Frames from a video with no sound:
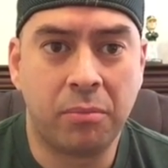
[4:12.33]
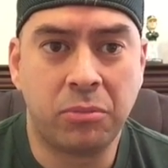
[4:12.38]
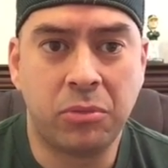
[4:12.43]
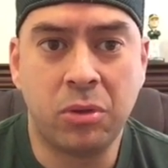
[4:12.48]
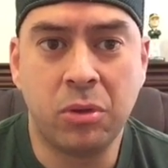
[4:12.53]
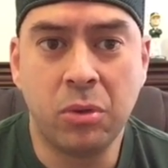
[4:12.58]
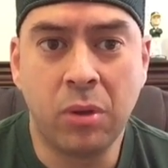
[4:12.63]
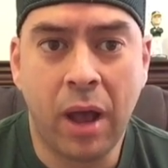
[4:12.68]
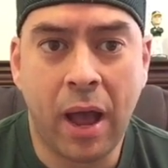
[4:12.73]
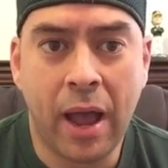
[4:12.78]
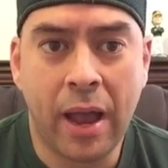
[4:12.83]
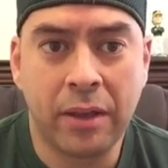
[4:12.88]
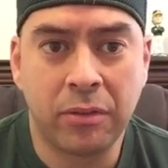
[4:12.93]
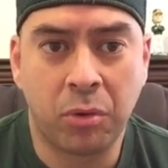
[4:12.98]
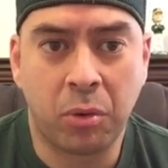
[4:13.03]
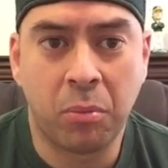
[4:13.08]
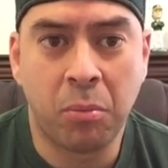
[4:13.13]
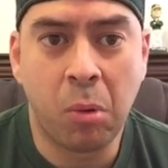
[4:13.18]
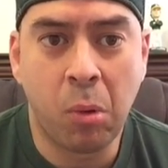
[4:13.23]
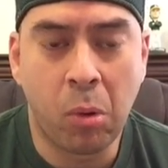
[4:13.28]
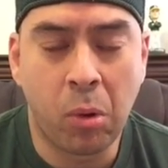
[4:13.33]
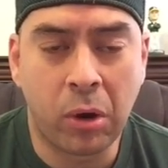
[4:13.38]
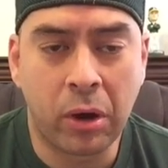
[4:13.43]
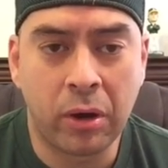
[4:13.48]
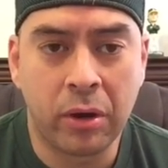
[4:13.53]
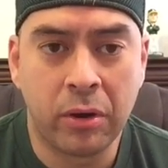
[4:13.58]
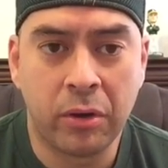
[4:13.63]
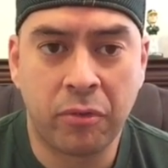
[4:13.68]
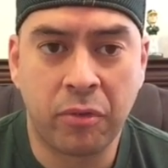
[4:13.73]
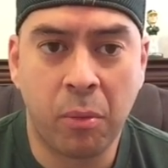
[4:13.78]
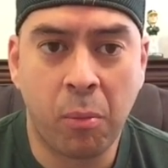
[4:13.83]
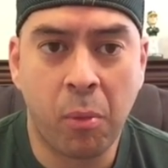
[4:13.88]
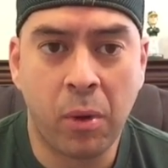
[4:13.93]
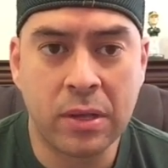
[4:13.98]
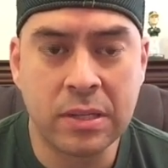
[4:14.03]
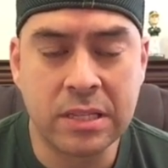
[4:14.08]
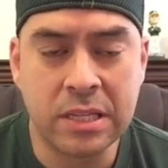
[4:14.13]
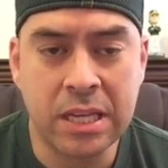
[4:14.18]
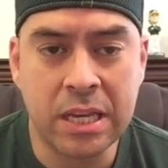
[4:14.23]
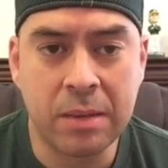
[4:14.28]
2 guys or more from
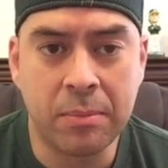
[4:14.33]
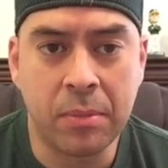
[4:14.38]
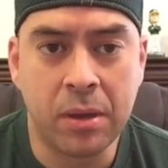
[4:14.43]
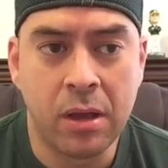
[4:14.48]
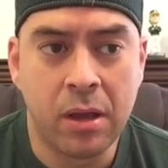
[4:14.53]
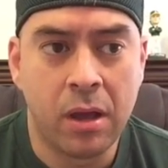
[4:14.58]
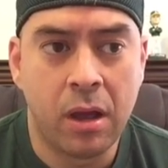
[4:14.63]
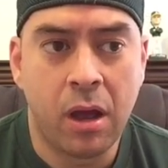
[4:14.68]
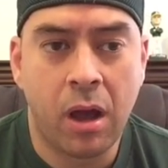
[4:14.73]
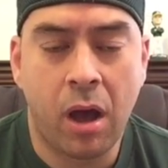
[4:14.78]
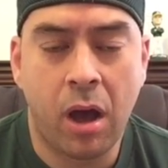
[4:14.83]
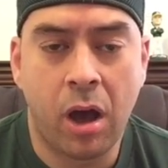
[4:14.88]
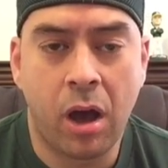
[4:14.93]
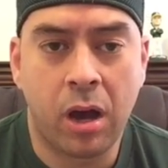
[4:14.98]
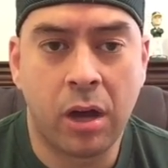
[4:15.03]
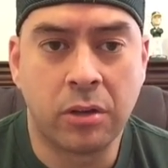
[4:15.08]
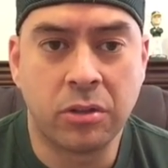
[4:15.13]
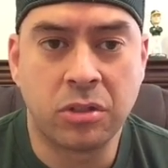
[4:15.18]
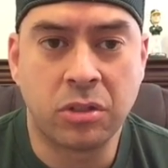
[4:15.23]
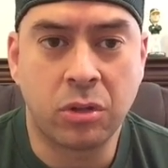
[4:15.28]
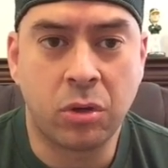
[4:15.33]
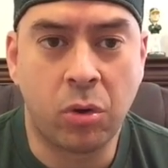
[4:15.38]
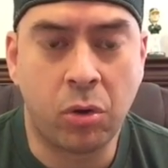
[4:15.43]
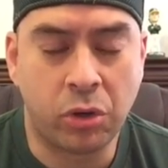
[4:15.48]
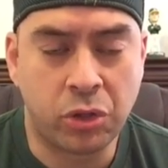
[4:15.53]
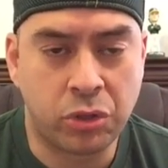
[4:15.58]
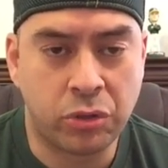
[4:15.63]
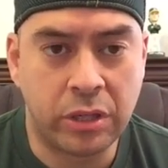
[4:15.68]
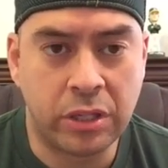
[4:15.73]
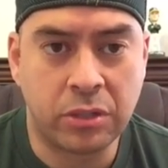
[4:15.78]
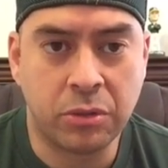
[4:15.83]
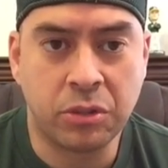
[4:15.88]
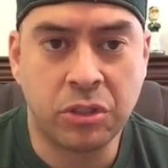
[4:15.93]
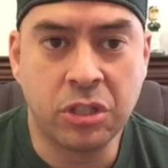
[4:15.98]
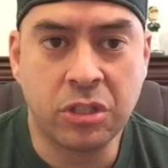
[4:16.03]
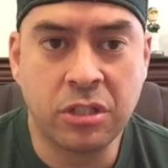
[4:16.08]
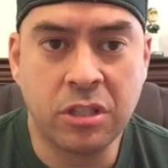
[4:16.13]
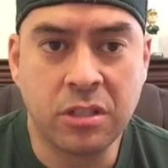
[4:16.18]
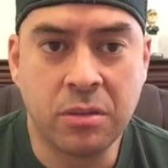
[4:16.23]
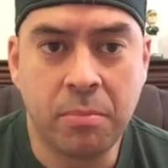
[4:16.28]
1 team on ScoreStreak. So it
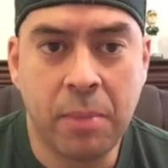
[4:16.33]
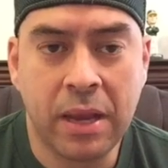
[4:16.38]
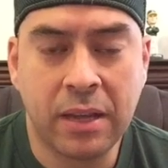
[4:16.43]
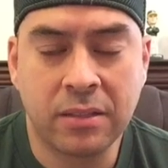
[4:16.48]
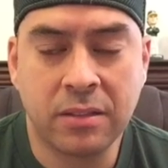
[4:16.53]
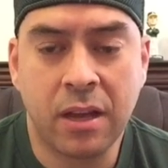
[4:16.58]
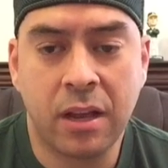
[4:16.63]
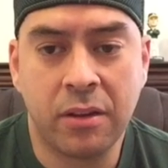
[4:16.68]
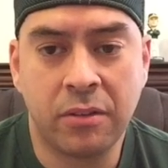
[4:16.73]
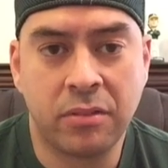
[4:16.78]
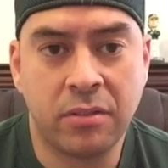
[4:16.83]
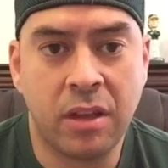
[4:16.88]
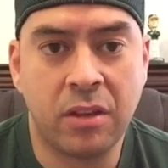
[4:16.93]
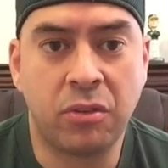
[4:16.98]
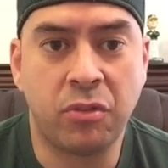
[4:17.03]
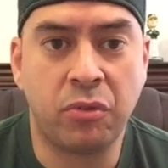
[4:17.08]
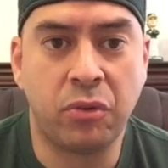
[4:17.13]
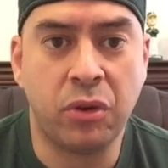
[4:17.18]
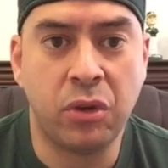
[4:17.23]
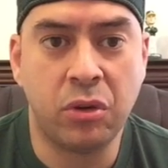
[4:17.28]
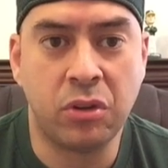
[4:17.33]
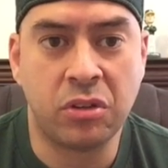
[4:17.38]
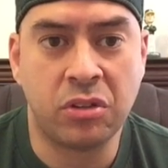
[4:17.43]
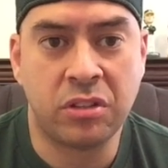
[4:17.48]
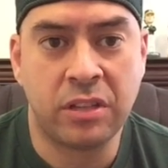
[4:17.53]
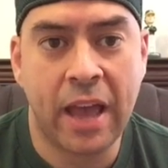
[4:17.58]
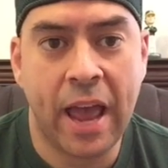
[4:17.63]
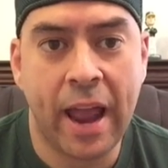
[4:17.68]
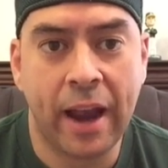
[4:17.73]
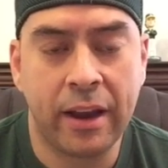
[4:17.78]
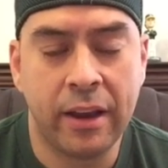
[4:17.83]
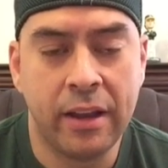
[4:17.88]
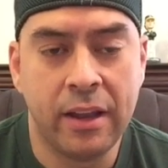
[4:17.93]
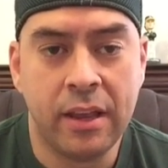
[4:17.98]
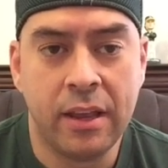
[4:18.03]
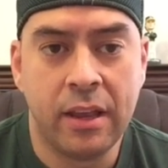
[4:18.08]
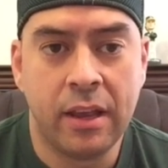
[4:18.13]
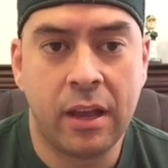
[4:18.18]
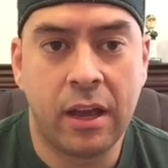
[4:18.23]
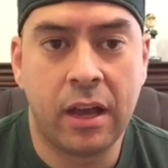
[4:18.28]
just doesn't make a ton of sense for you to stack
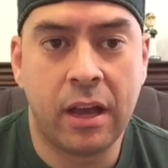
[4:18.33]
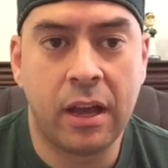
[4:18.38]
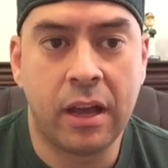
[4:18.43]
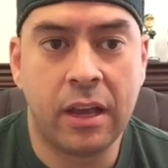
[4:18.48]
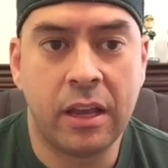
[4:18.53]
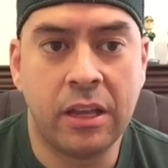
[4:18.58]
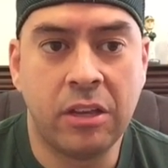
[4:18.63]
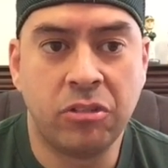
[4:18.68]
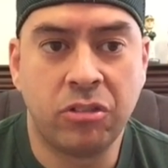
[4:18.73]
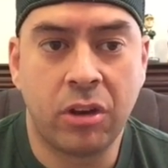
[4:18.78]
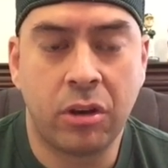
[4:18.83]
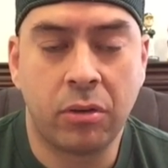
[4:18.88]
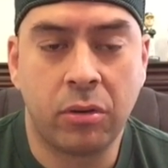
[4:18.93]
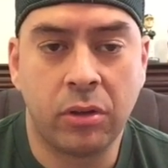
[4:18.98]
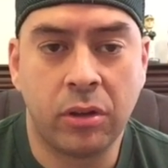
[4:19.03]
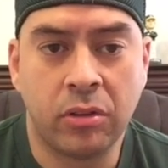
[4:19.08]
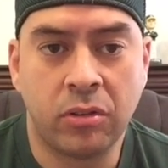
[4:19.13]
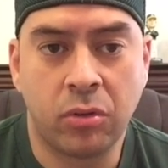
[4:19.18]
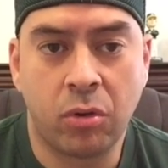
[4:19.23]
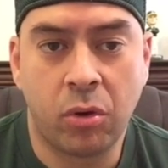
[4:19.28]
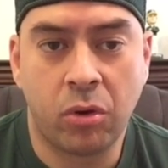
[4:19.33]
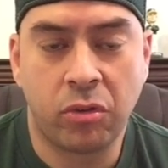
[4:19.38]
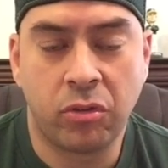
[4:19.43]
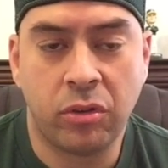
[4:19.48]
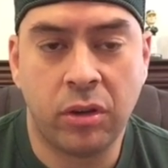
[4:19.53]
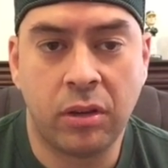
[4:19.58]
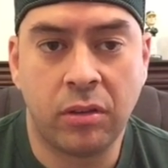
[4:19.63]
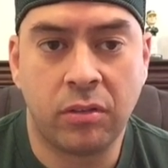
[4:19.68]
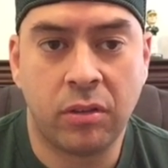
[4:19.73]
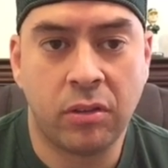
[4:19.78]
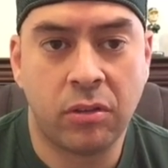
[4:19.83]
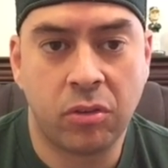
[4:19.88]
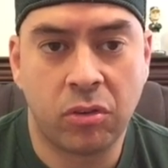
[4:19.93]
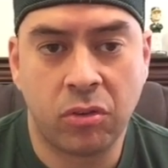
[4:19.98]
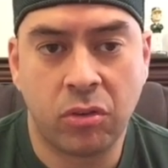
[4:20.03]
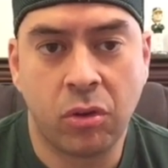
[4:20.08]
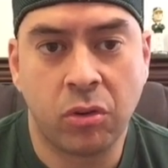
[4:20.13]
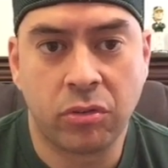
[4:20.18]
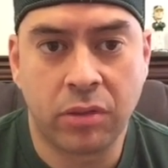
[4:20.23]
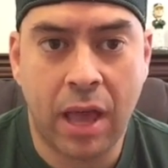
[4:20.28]
in general in ScoreStreak since
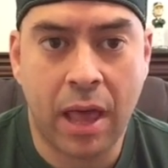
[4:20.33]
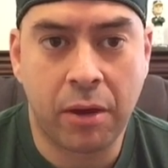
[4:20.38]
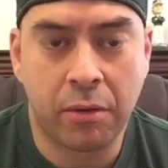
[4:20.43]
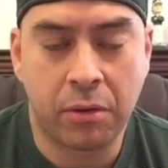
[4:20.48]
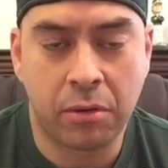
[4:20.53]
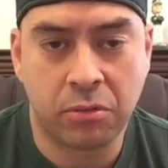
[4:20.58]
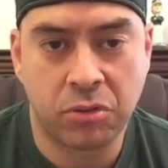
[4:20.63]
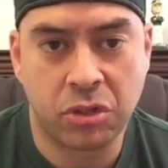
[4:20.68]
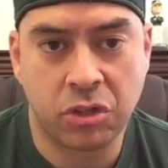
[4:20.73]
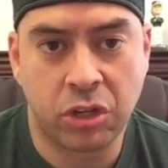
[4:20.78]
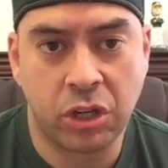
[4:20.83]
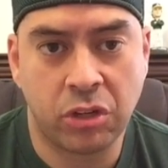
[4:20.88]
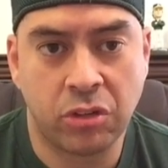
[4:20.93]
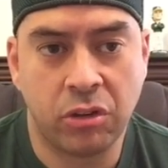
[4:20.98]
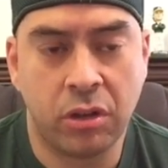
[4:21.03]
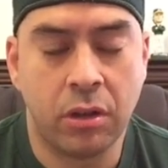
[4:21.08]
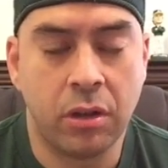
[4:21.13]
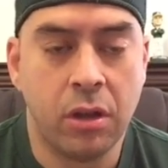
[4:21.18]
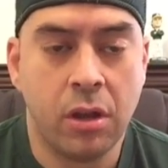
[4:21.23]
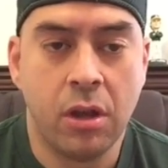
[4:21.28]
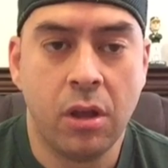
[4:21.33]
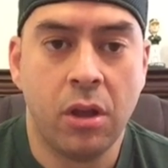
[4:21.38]
there's no salary restriction.